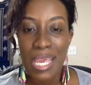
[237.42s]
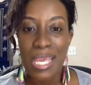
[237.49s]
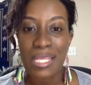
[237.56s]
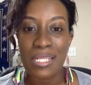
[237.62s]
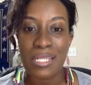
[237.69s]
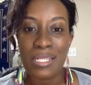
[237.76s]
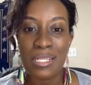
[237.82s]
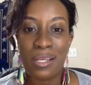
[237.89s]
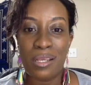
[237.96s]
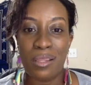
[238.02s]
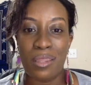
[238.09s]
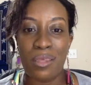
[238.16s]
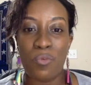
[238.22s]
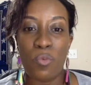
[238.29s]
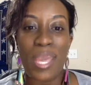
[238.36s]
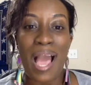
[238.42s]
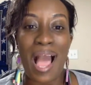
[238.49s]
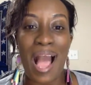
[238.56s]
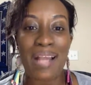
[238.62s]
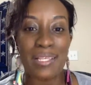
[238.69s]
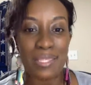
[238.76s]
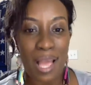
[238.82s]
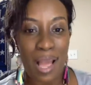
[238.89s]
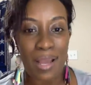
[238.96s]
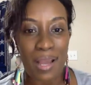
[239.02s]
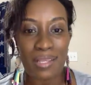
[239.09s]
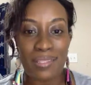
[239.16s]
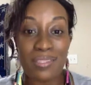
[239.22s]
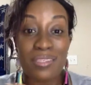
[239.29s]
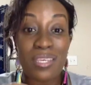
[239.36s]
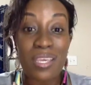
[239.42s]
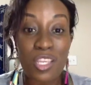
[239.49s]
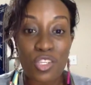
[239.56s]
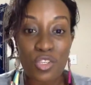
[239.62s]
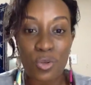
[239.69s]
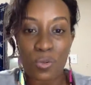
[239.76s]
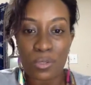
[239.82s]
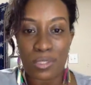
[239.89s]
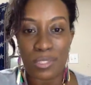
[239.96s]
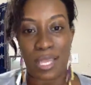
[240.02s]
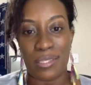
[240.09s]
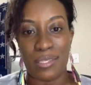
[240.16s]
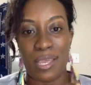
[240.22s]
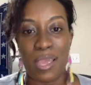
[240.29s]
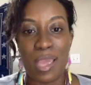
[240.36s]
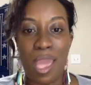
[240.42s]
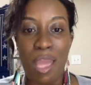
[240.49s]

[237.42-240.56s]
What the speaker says: in the way I teach goal setting,